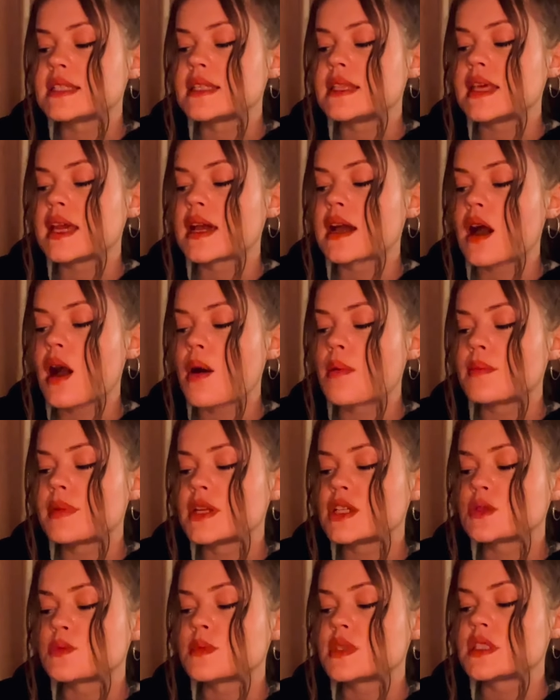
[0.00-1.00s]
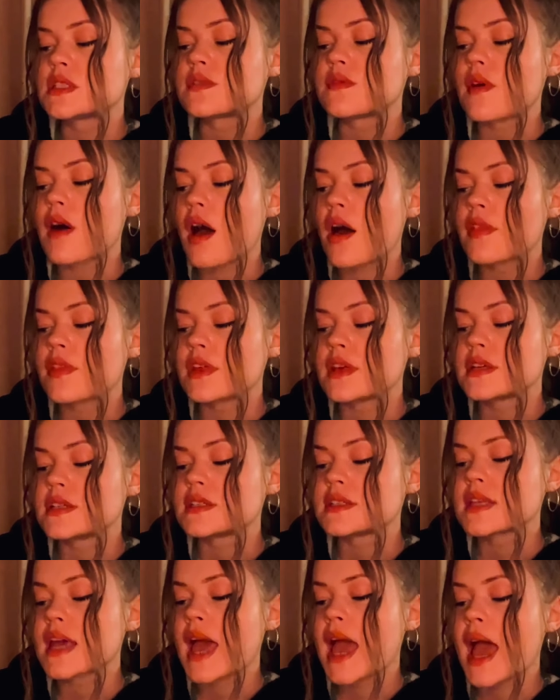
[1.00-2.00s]
in the accomplishments of
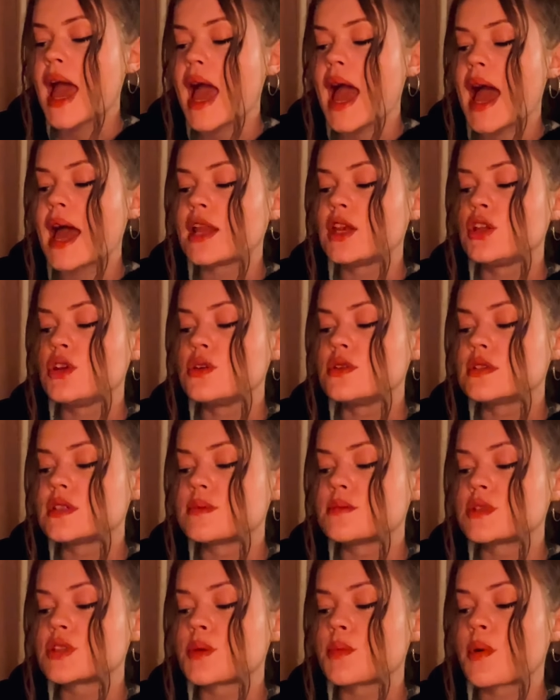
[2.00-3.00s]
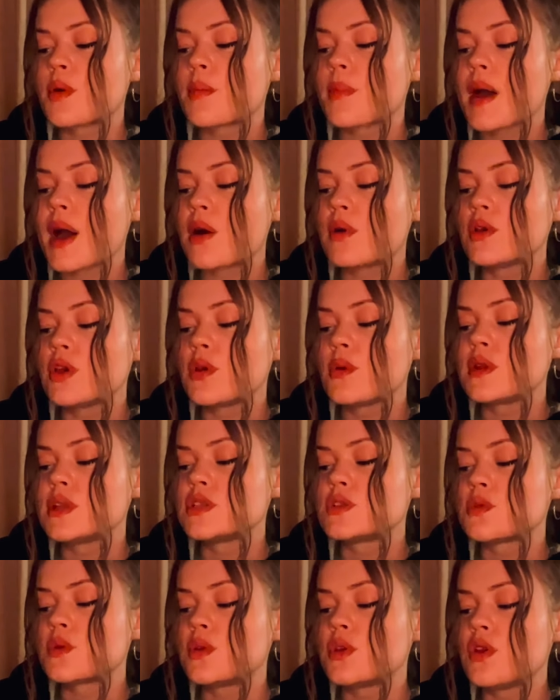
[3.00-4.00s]
others and use them to propel you
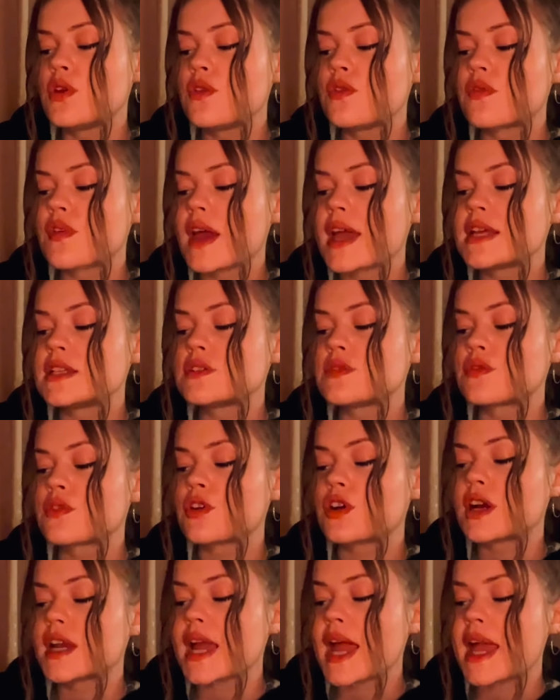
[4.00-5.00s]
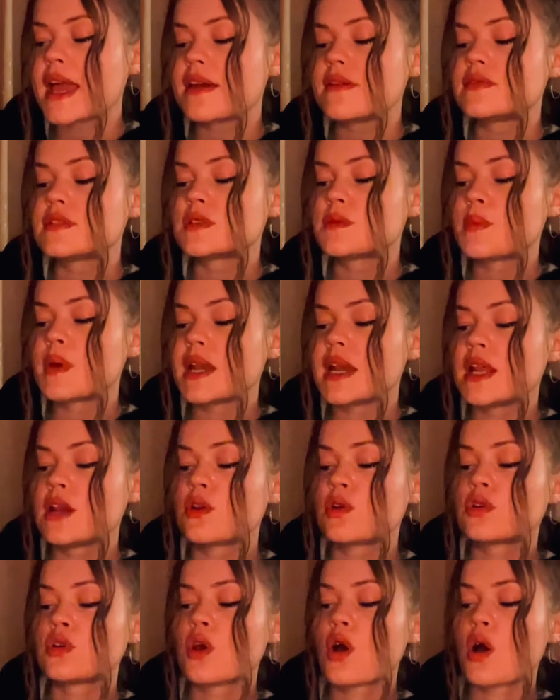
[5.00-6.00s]
into a new phase of creative spinning
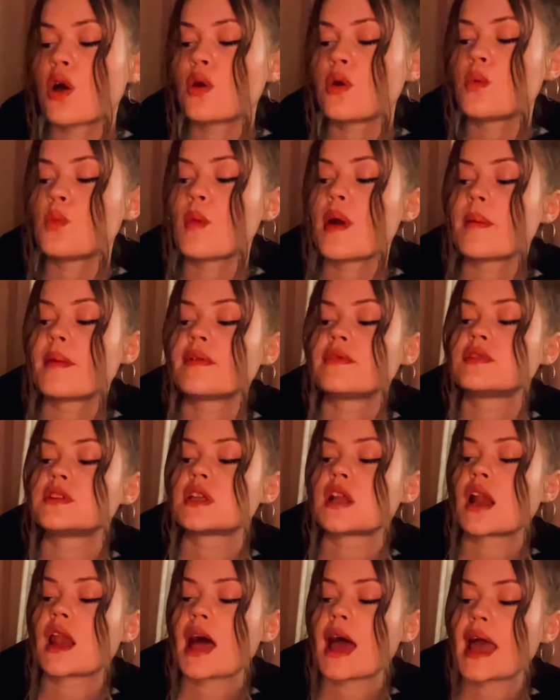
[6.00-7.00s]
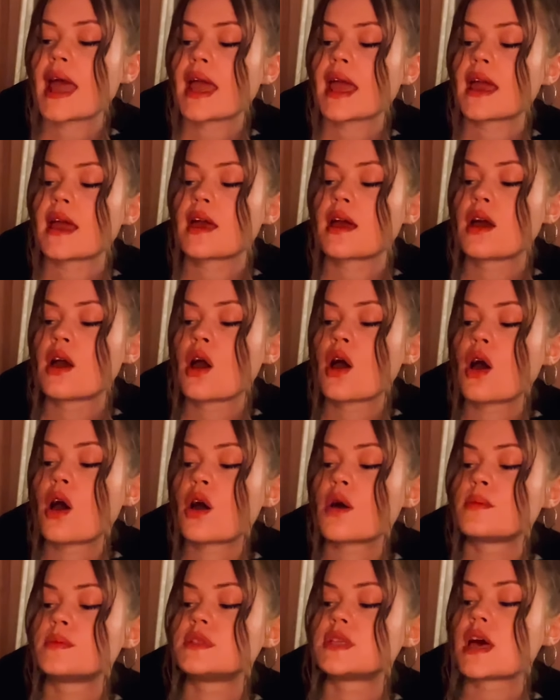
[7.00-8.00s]
on your own web of delight.
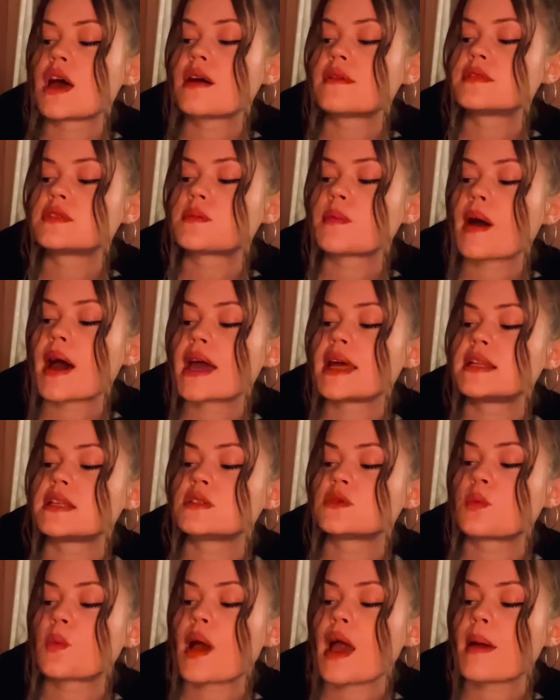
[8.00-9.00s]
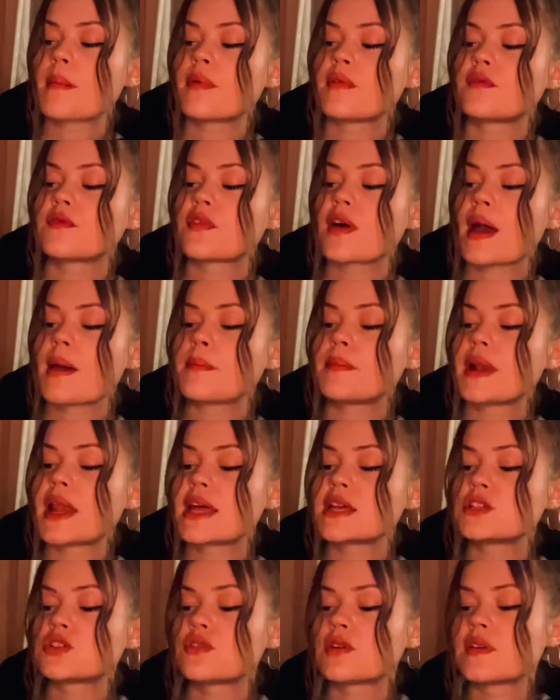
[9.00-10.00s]
Observe Spider's web and find
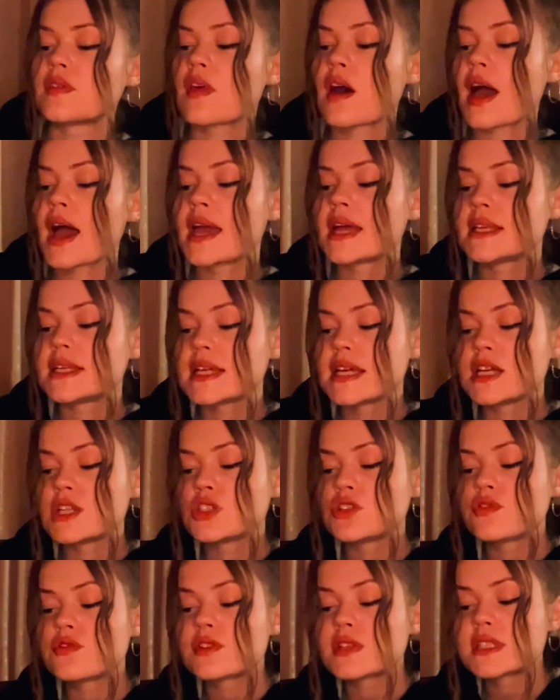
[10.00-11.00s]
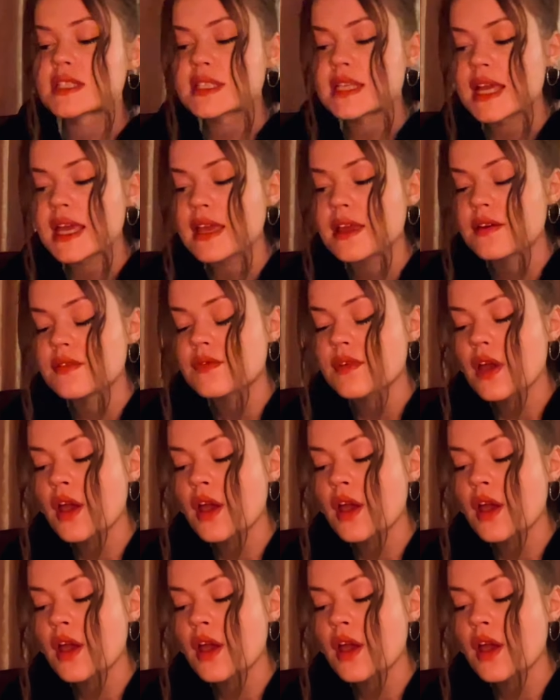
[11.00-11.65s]
pleasure in the ideas you receive